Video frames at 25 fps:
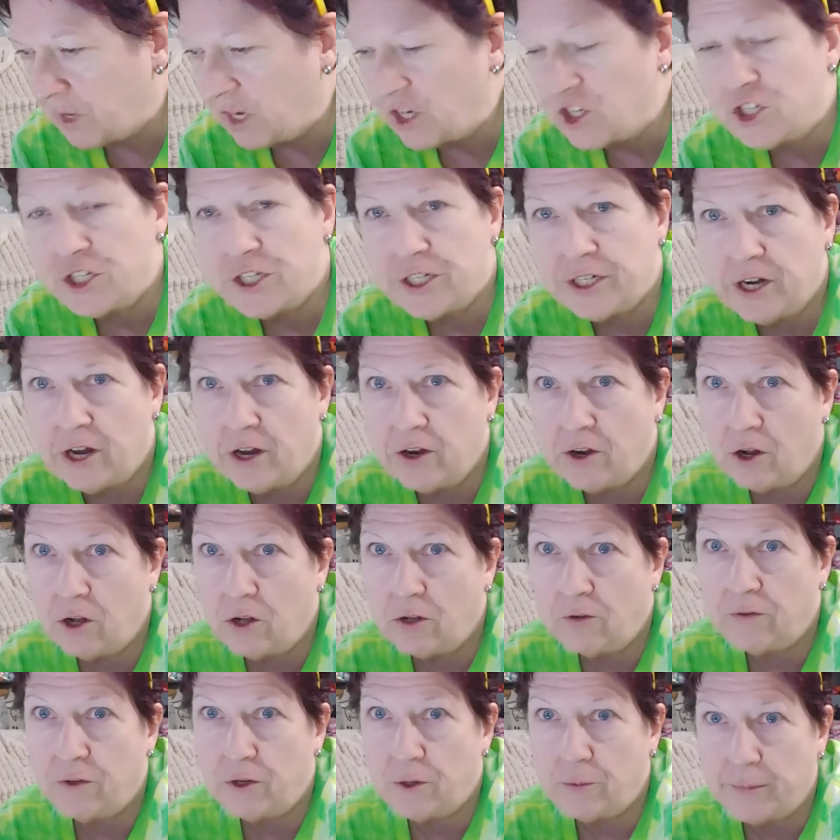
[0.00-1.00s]
She got
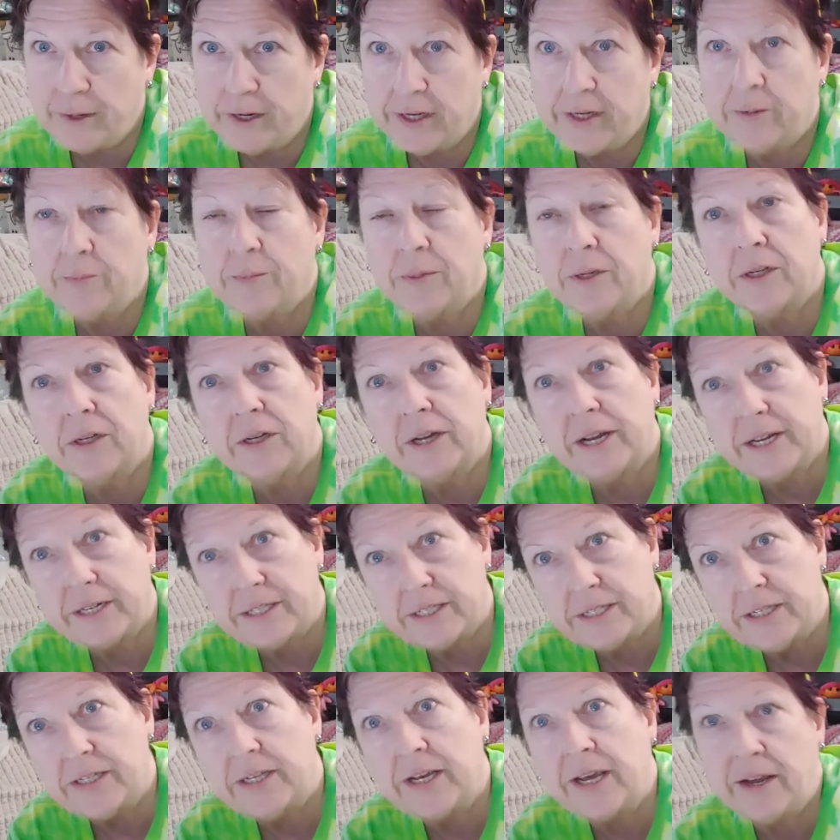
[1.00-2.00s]
all of her money, but
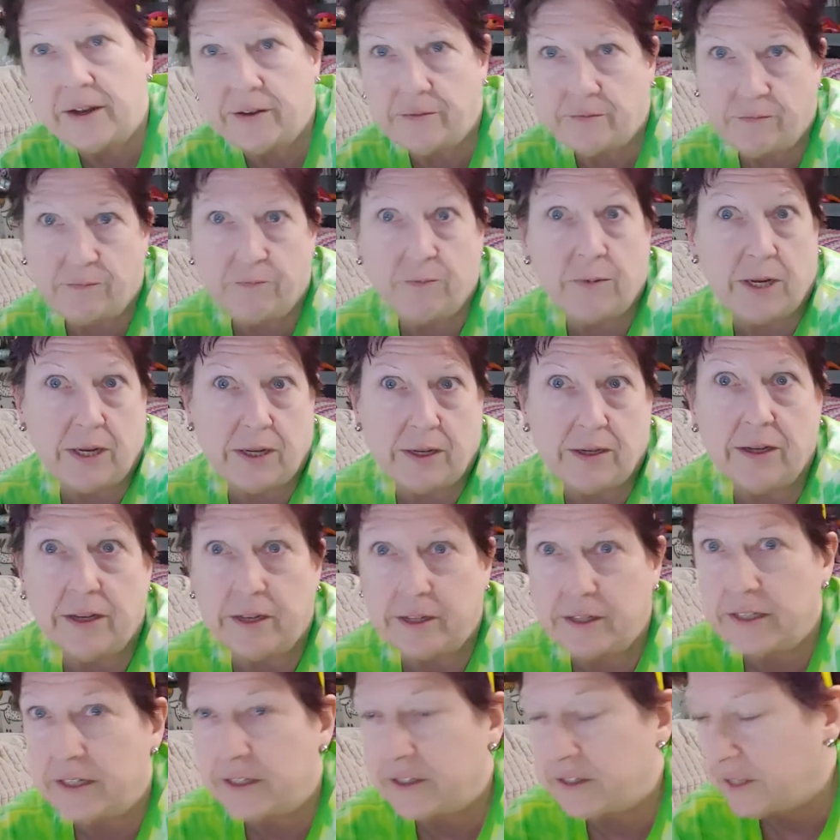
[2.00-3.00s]
Etsy gave me
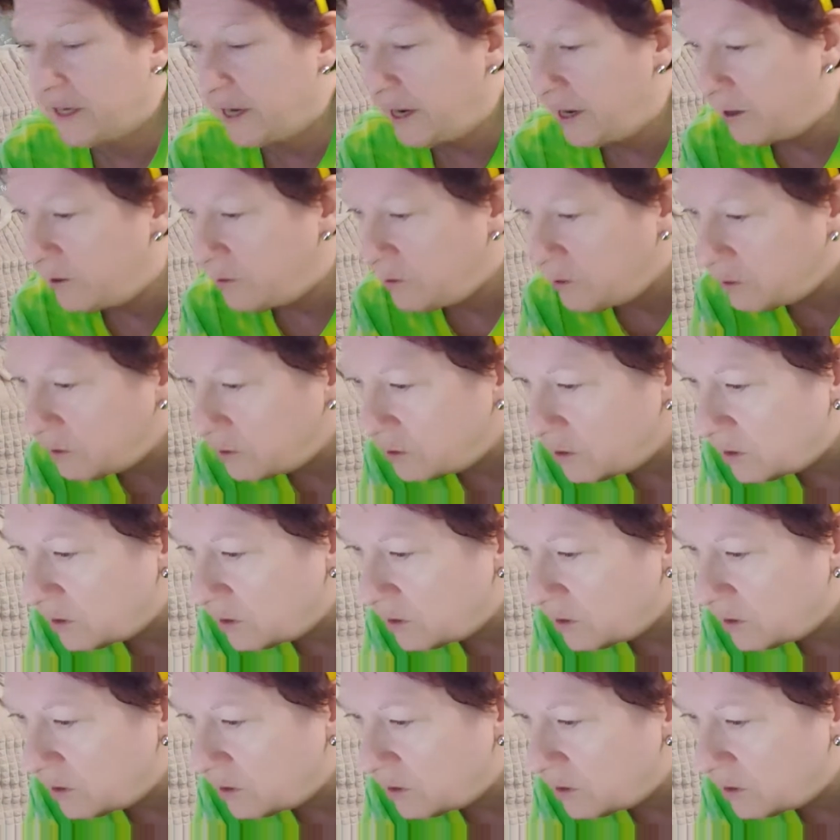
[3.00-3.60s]
a discount.